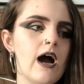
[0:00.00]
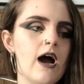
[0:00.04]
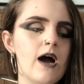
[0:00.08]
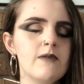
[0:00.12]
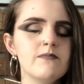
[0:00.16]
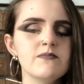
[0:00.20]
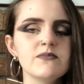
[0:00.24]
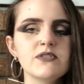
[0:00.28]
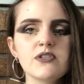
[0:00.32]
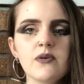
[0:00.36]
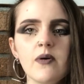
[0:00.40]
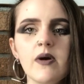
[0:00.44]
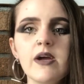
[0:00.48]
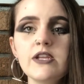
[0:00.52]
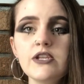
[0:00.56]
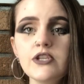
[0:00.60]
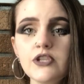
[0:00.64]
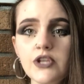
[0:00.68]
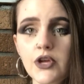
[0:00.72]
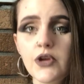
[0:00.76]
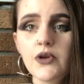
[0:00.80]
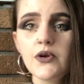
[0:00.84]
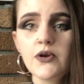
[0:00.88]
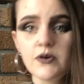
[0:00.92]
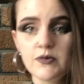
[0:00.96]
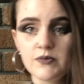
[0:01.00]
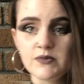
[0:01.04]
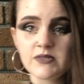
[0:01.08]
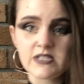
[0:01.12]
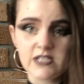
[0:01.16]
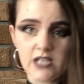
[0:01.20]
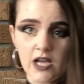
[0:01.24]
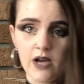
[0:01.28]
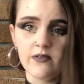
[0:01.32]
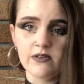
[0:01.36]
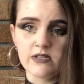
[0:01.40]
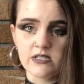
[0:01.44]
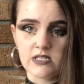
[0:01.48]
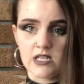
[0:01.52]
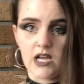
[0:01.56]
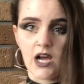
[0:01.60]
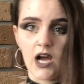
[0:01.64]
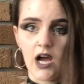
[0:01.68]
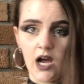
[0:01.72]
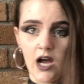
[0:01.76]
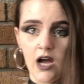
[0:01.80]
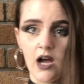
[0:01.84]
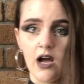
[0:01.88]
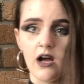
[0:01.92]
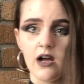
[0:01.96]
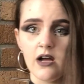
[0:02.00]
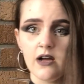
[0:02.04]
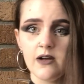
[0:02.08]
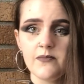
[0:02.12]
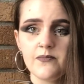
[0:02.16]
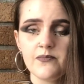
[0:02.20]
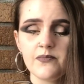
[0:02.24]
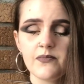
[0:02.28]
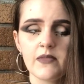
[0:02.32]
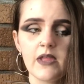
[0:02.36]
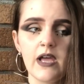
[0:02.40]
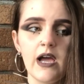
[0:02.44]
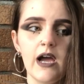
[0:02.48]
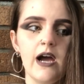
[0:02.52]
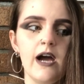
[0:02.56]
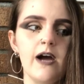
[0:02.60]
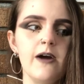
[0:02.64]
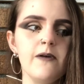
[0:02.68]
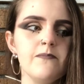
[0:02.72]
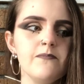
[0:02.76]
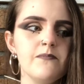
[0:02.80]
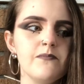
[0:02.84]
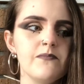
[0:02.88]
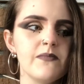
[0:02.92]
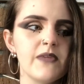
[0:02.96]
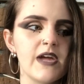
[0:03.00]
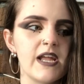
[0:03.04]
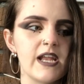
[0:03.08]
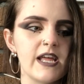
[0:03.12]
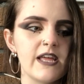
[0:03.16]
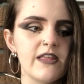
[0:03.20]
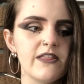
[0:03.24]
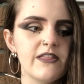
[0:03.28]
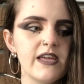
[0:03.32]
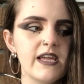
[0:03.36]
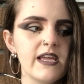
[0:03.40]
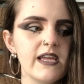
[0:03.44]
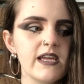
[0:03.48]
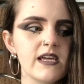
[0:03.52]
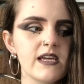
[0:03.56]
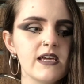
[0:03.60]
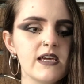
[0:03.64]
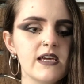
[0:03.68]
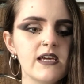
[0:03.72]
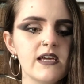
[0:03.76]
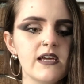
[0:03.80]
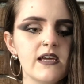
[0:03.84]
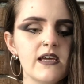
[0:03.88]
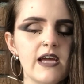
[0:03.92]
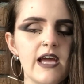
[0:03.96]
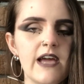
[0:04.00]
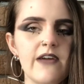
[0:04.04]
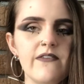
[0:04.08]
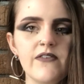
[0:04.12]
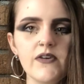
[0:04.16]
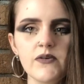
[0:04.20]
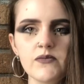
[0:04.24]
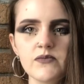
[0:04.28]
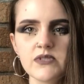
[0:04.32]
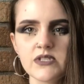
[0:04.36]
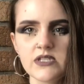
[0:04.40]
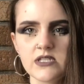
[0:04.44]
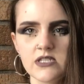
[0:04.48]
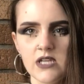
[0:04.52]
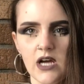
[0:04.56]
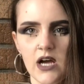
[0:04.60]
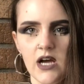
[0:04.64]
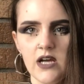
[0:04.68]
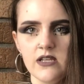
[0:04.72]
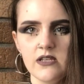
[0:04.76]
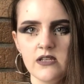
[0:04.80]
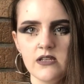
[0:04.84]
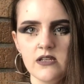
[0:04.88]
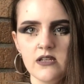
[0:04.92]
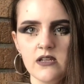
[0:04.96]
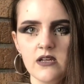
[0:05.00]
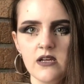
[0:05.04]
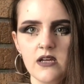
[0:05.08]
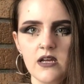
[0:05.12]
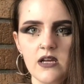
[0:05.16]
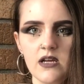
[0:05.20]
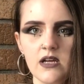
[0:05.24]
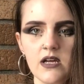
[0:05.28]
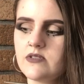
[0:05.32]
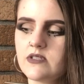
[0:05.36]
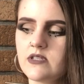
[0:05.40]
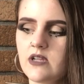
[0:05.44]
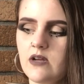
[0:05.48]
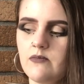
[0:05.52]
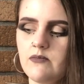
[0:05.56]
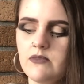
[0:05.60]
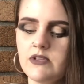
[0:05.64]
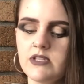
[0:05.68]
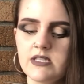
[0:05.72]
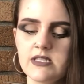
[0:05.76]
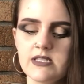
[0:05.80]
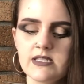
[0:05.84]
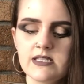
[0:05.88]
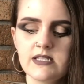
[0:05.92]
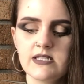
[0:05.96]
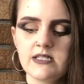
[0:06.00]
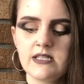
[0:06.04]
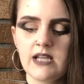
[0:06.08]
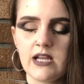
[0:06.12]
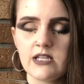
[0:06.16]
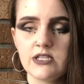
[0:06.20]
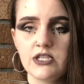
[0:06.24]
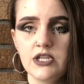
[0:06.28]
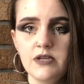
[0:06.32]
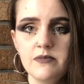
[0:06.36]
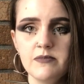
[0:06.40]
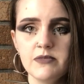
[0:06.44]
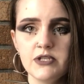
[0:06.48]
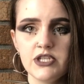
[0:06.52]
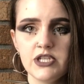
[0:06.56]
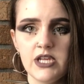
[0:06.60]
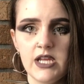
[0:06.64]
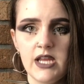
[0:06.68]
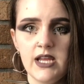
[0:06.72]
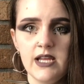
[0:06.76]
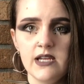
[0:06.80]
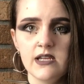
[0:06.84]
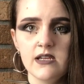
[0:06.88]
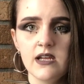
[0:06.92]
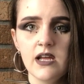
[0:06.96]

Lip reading: So I knew it was going to hurt, And I think if it was done with a tattoo machine,